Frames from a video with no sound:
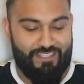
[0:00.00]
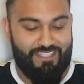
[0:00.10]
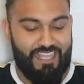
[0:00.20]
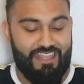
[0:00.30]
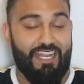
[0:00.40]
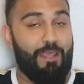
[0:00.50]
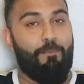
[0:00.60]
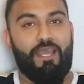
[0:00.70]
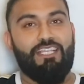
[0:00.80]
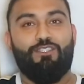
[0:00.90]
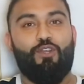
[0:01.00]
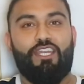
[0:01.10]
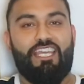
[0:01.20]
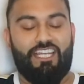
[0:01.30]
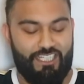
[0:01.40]
sent the name, but it's not
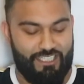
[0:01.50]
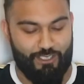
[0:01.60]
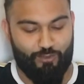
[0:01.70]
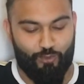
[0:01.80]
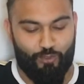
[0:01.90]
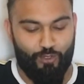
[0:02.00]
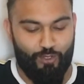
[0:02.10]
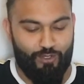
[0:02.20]
in English. It's called